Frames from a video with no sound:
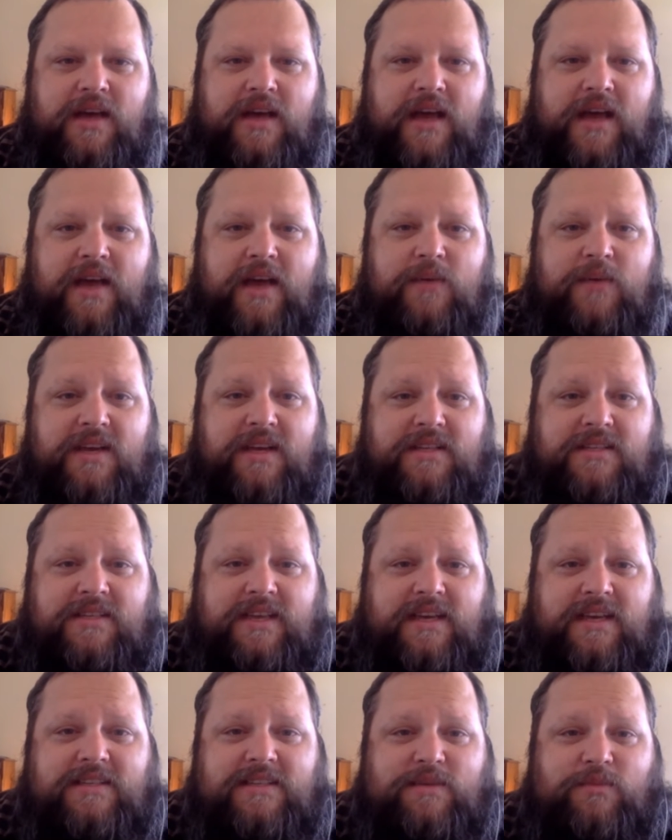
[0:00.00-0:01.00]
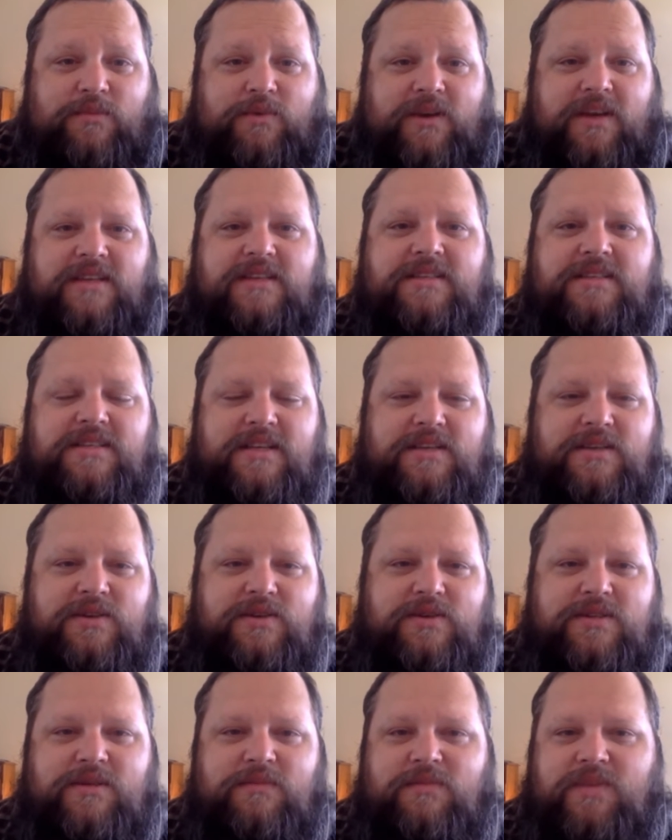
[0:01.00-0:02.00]
And we can take some risks and
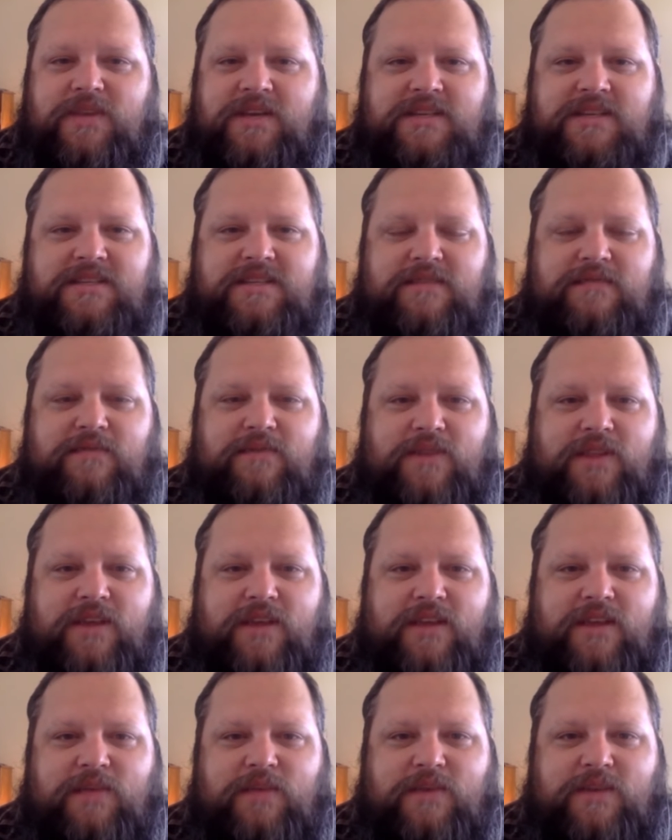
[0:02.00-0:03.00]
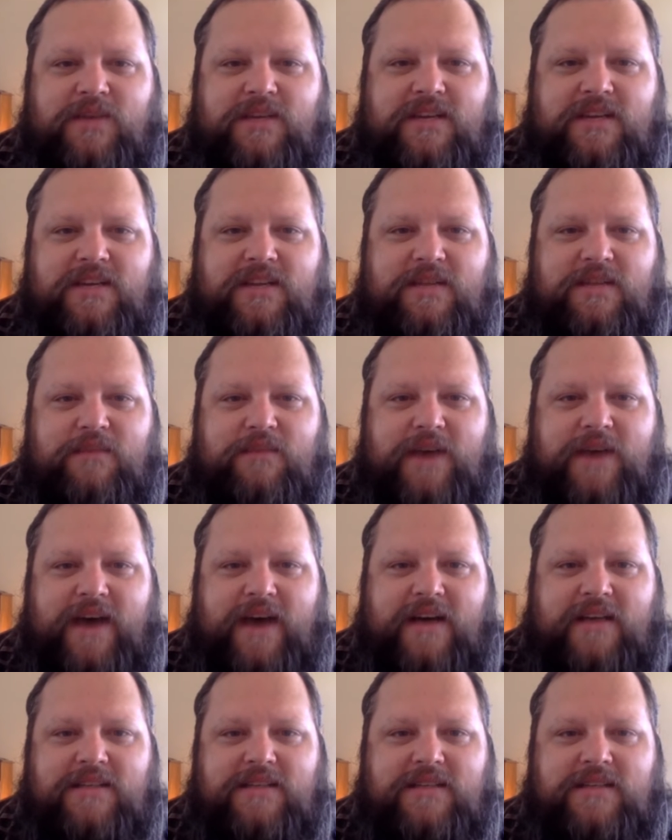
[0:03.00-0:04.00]
do some things differently than we did in the
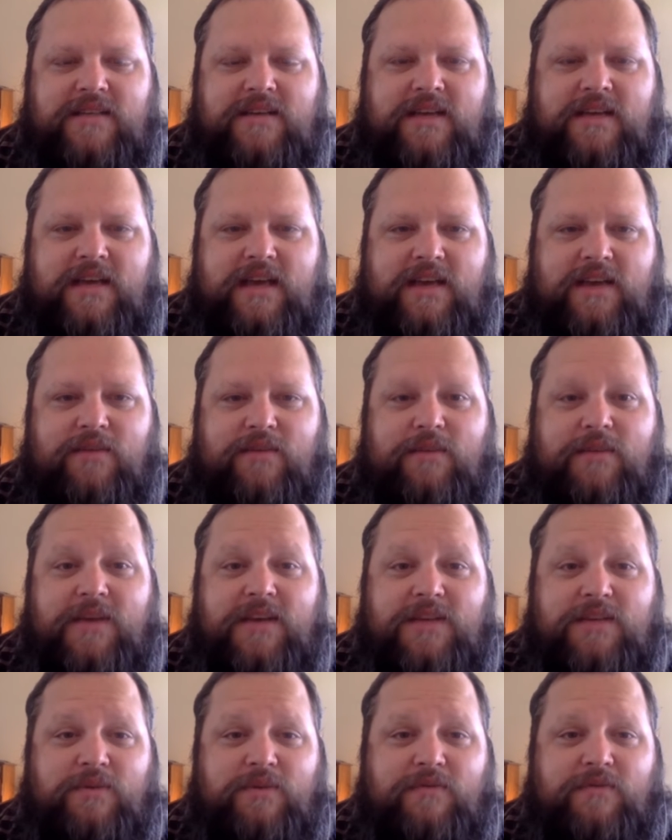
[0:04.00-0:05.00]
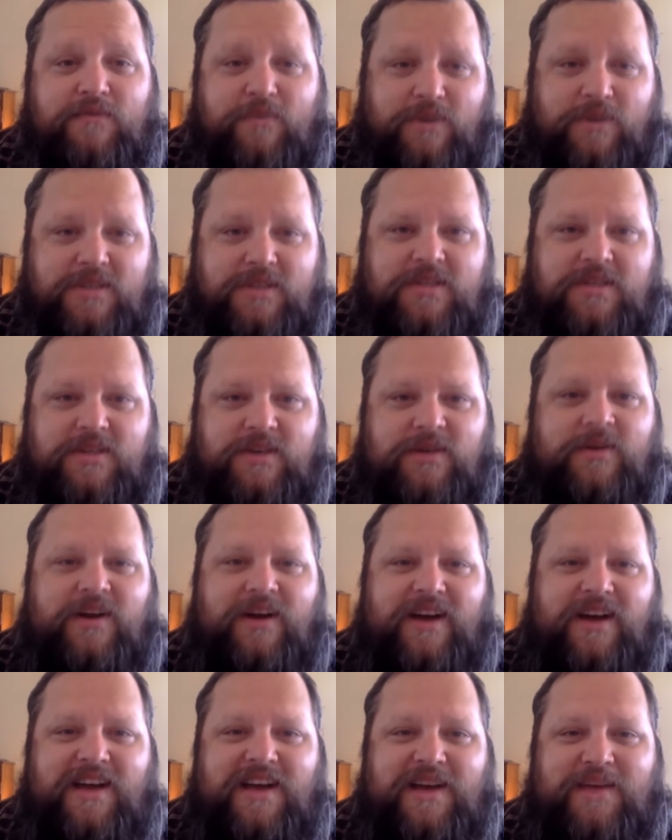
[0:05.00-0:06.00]
past, either because we're forced to,
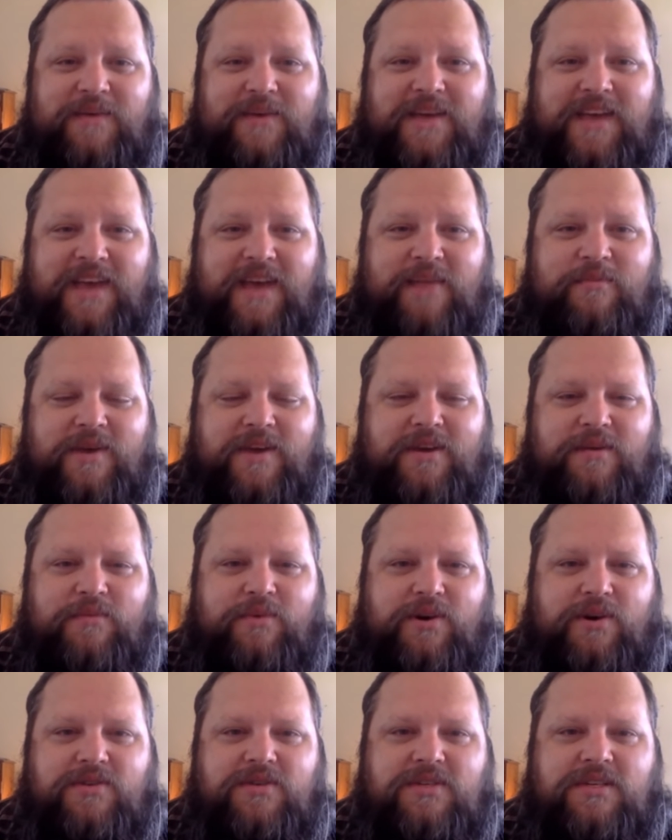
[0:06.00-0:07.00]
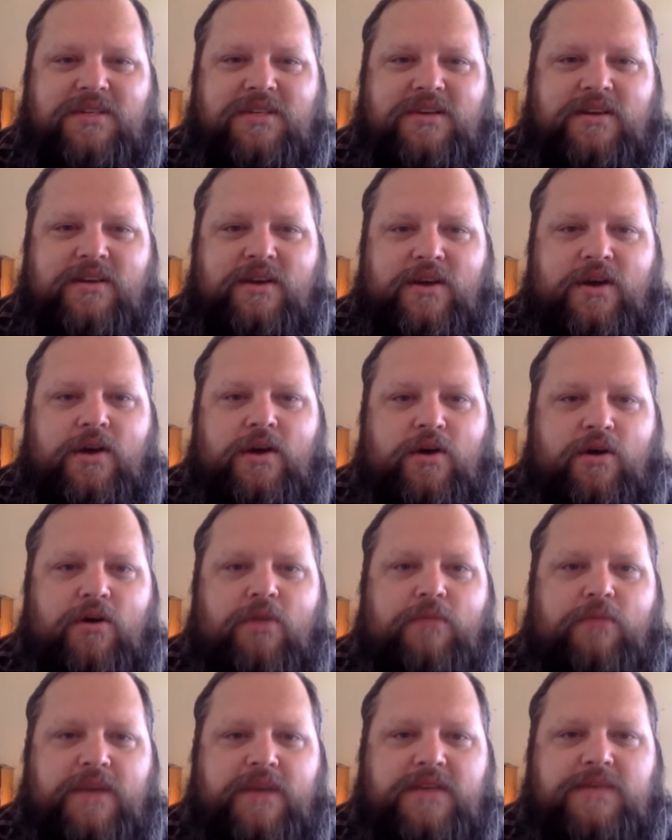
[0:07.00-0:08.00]
i.e., we can't meet in person,
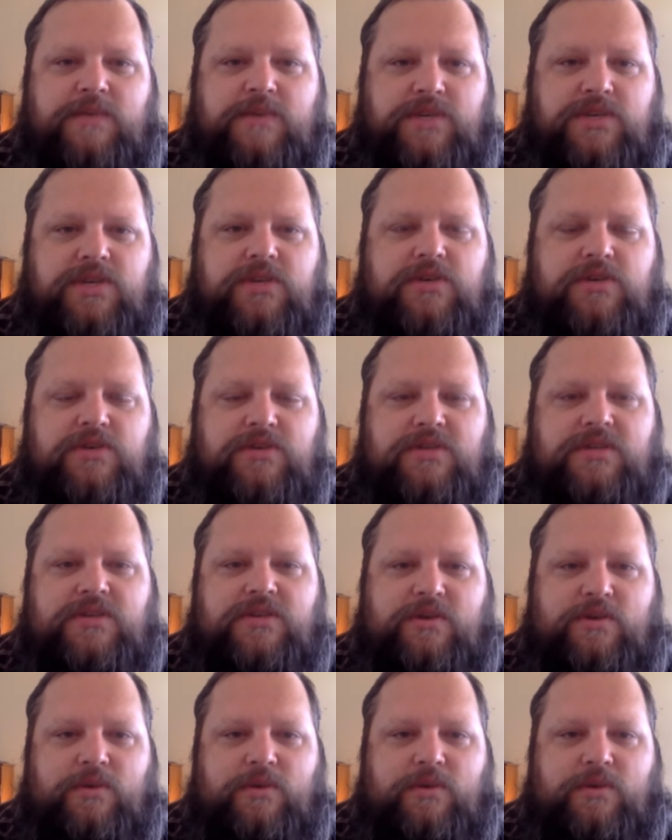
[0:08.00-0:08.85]
or because we choose to.